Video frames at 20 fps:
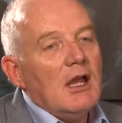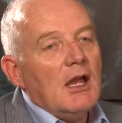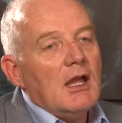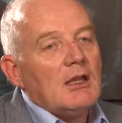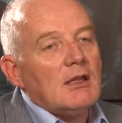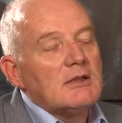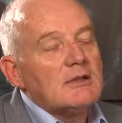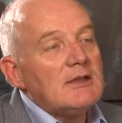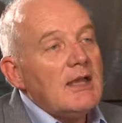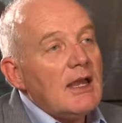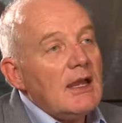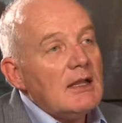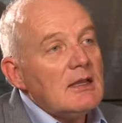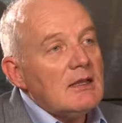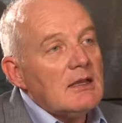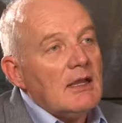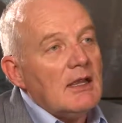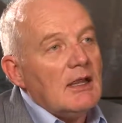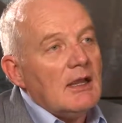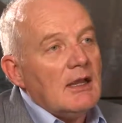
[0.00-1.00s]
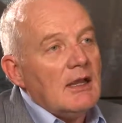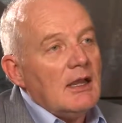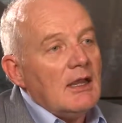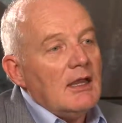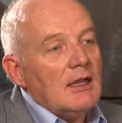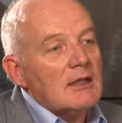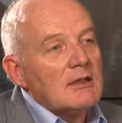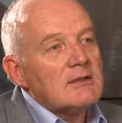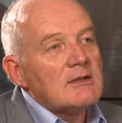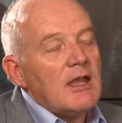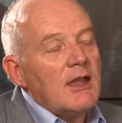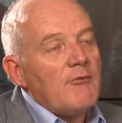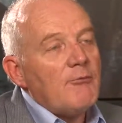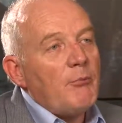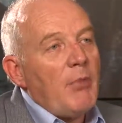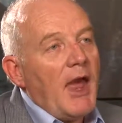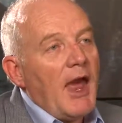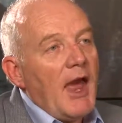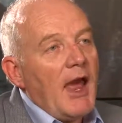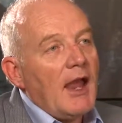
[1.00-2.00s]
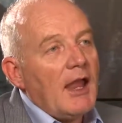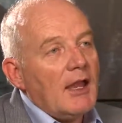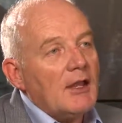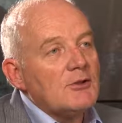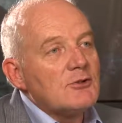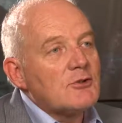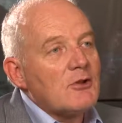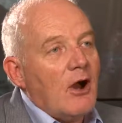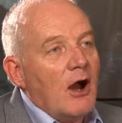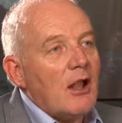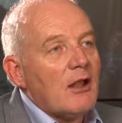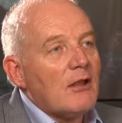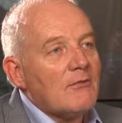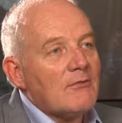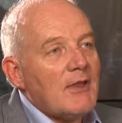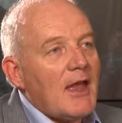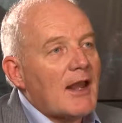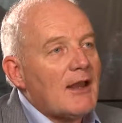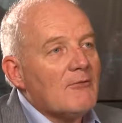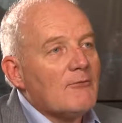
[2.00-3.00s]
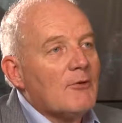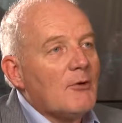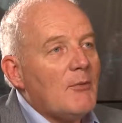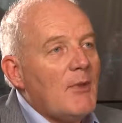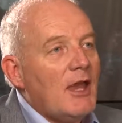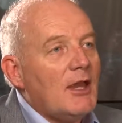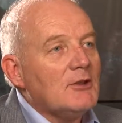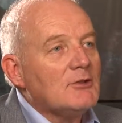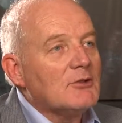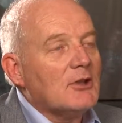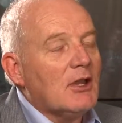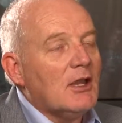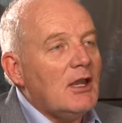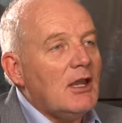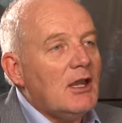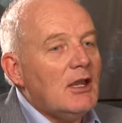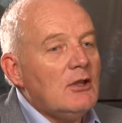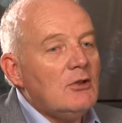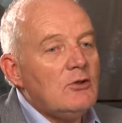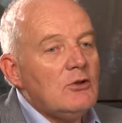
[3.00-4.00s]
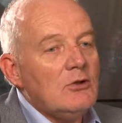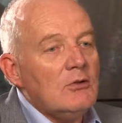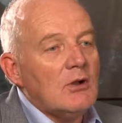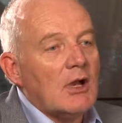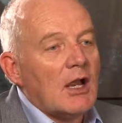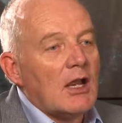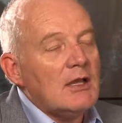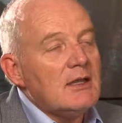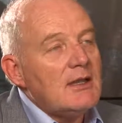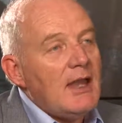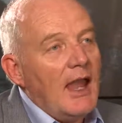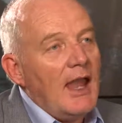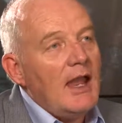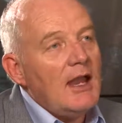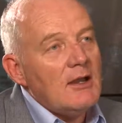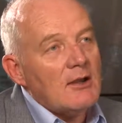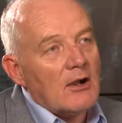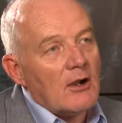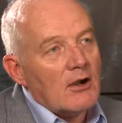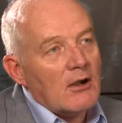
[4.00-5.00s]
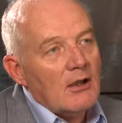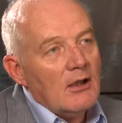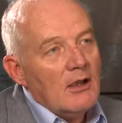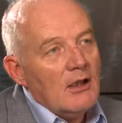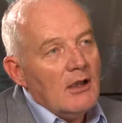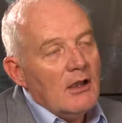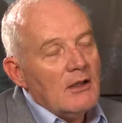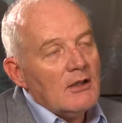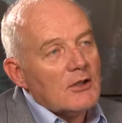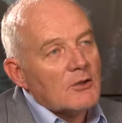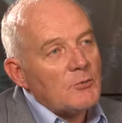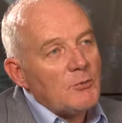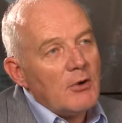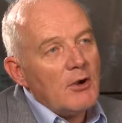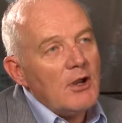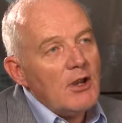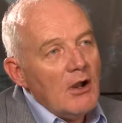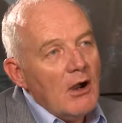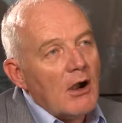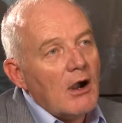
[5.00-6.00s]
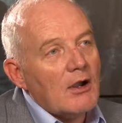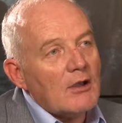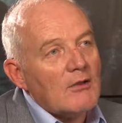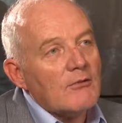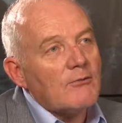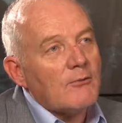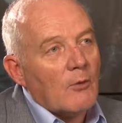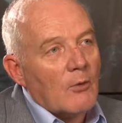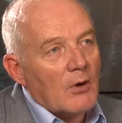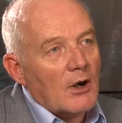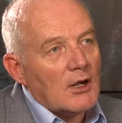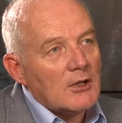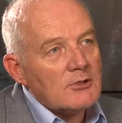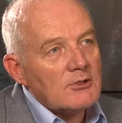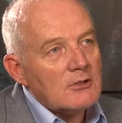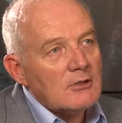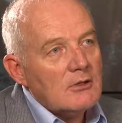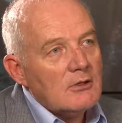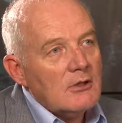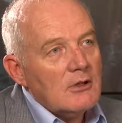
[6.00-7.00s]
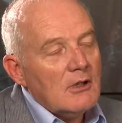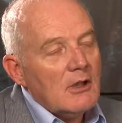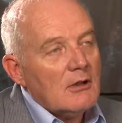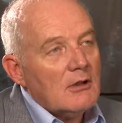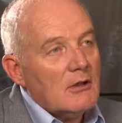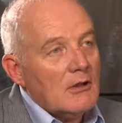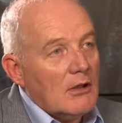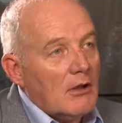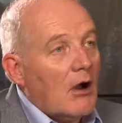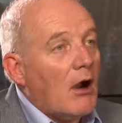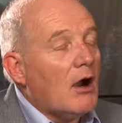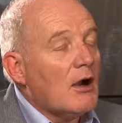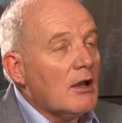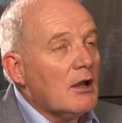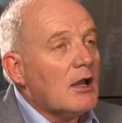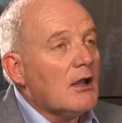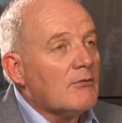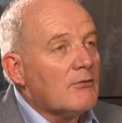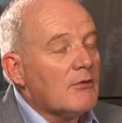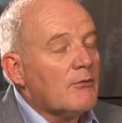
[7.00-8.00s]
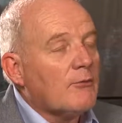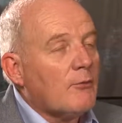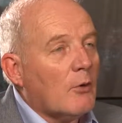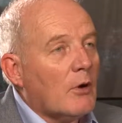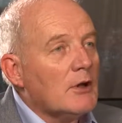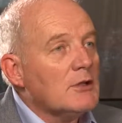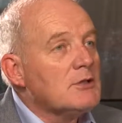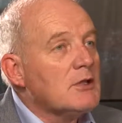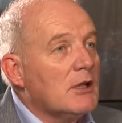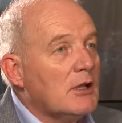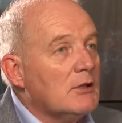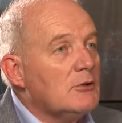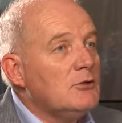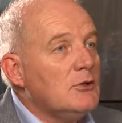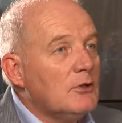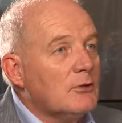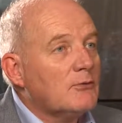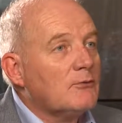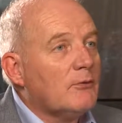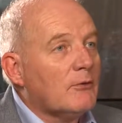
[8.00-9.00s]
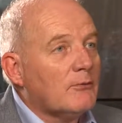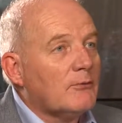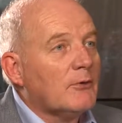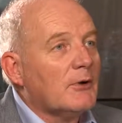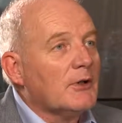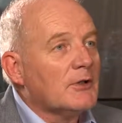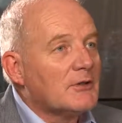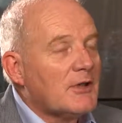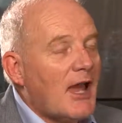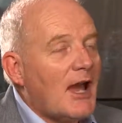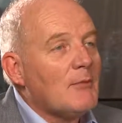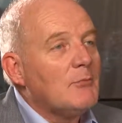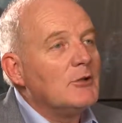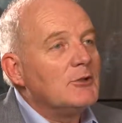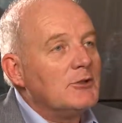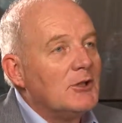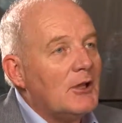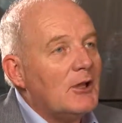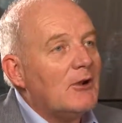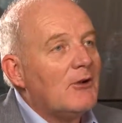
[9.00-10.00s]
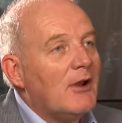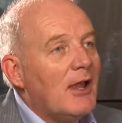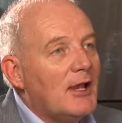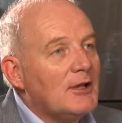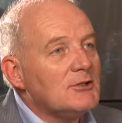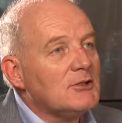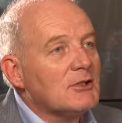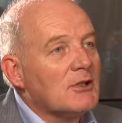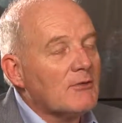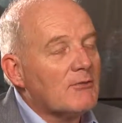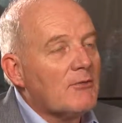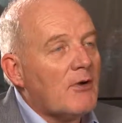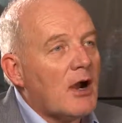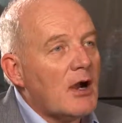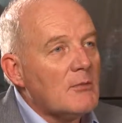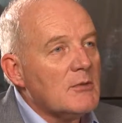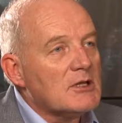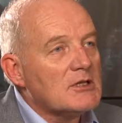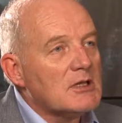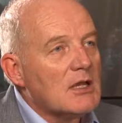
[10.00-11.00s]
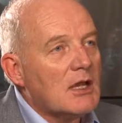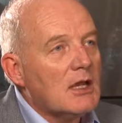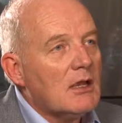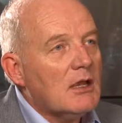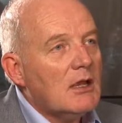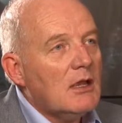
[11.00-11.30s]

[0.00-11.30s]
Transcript: The second thing is they've packaged all of that information into a container that's pretty hard to forge. Hard enough to forge that it's useful for establishing your age at the pharmacy.